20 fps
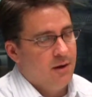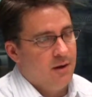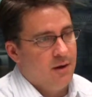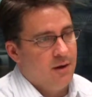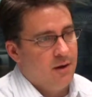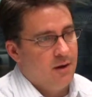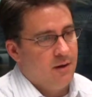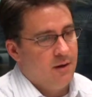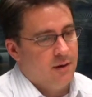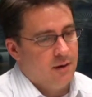
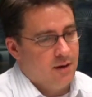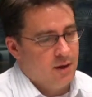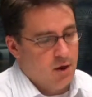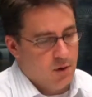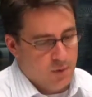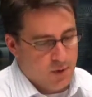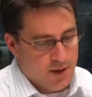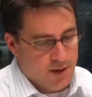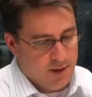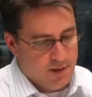
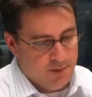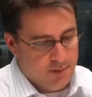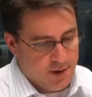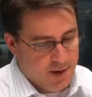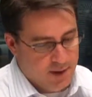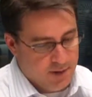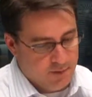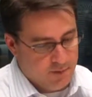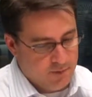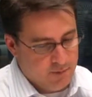
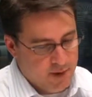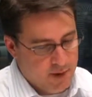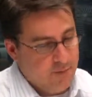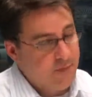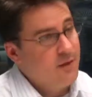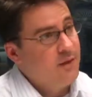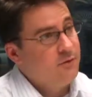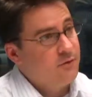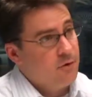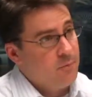
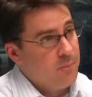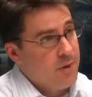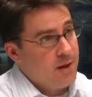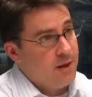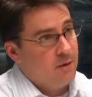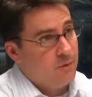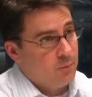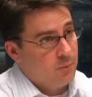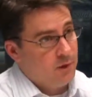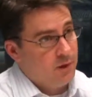and then to
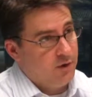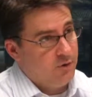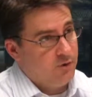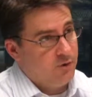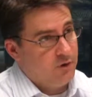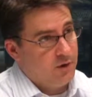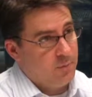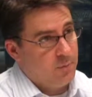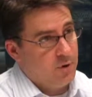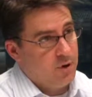make
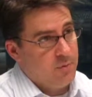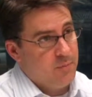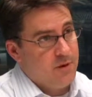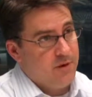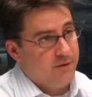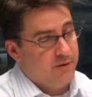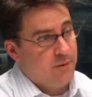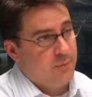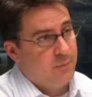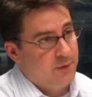religious liberty
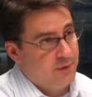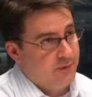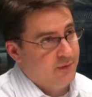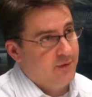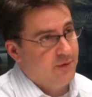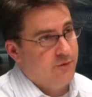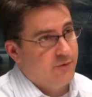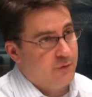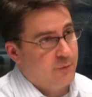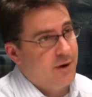be something
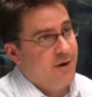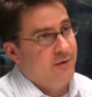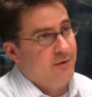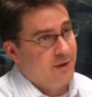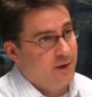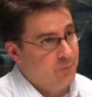that's threatened.